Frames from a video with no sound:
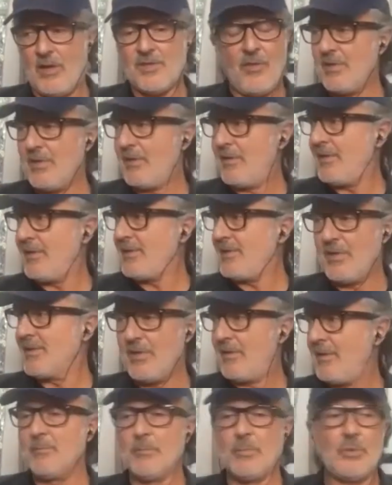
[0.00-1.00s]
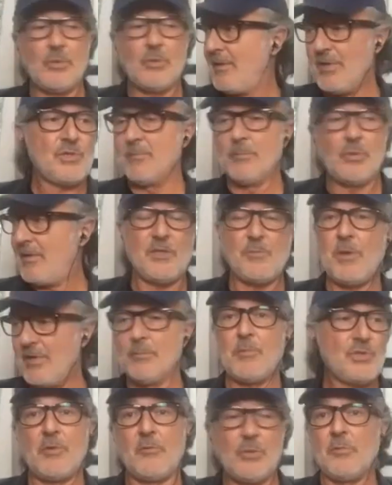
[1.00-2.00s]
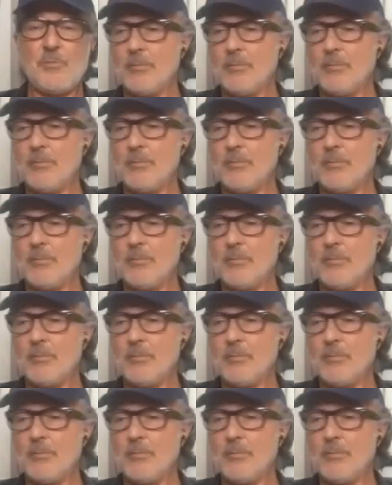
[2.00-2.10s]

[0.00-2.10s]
I was like, this is some bullshit. These people don't